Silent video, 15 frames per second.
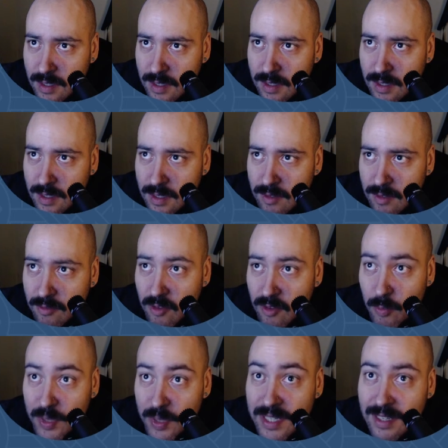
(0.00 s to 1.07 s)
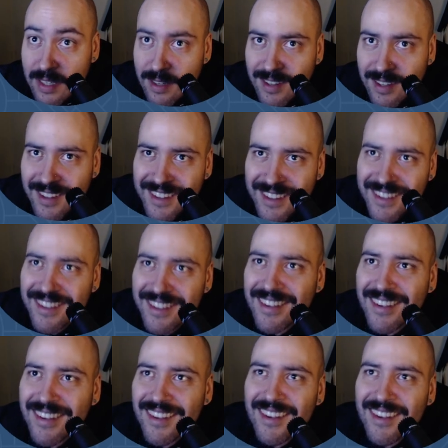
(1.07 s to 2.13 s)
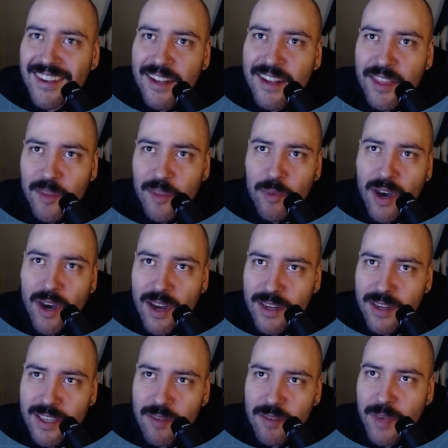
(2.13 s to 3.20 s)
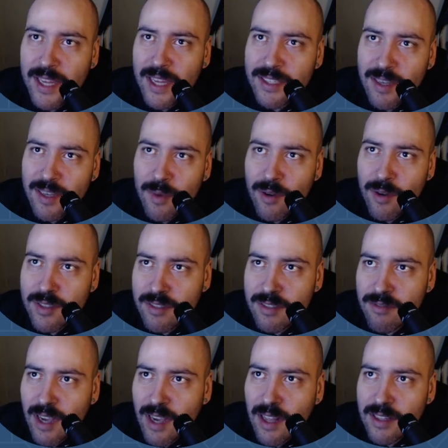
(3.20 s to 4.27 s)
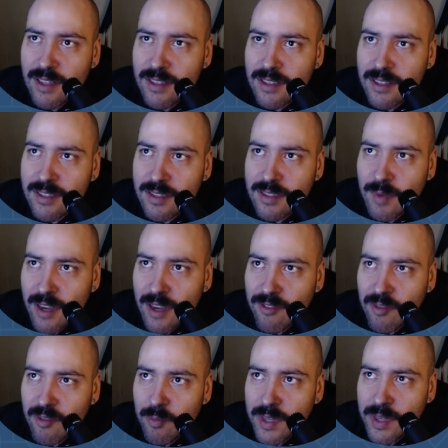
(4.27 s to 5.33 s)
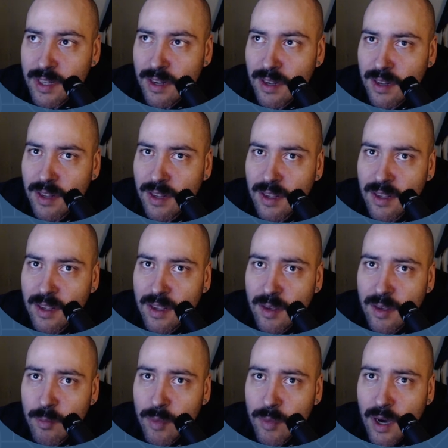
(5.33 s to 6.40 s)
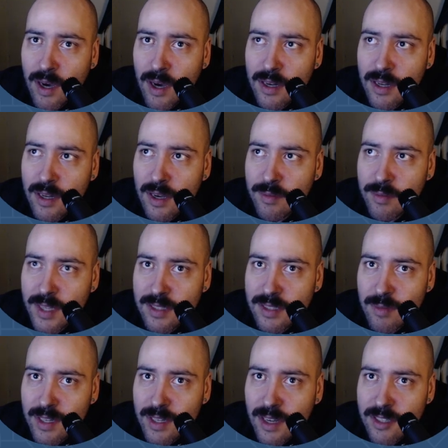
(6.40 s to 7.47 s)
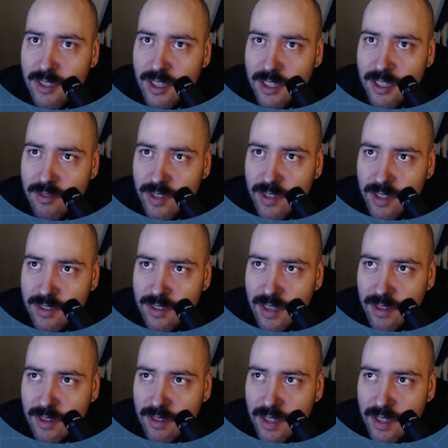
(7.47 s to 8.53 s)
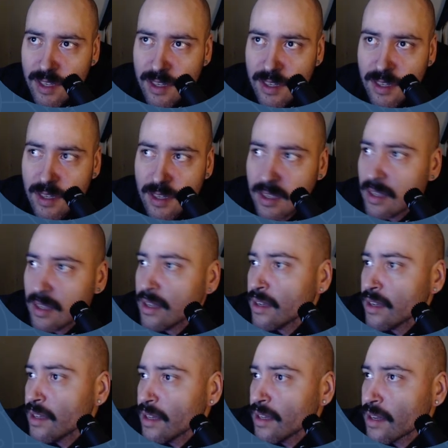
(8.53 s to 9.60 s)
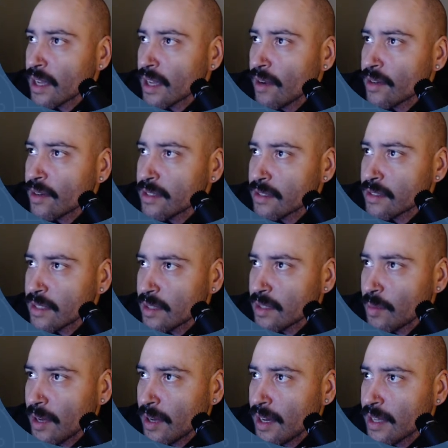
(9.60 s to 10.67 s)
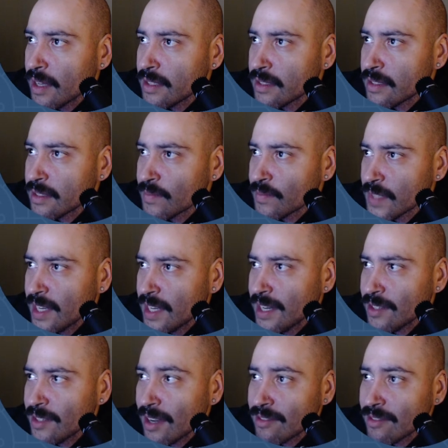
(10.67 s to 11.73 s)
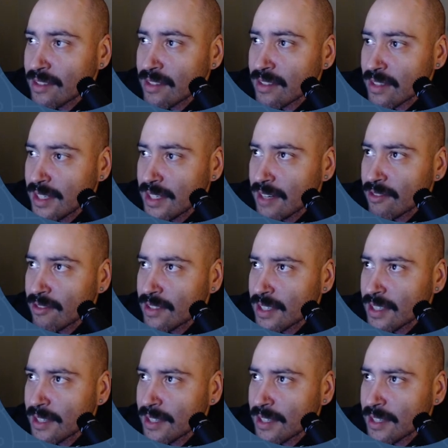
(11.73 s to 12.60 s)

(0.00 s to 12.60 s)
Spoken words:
Forbidden. The pod command demo is invalid. Spec forbidden. Pod updates may not change fields other than... Okay, I want to delete the pods. Do I have to delete everything?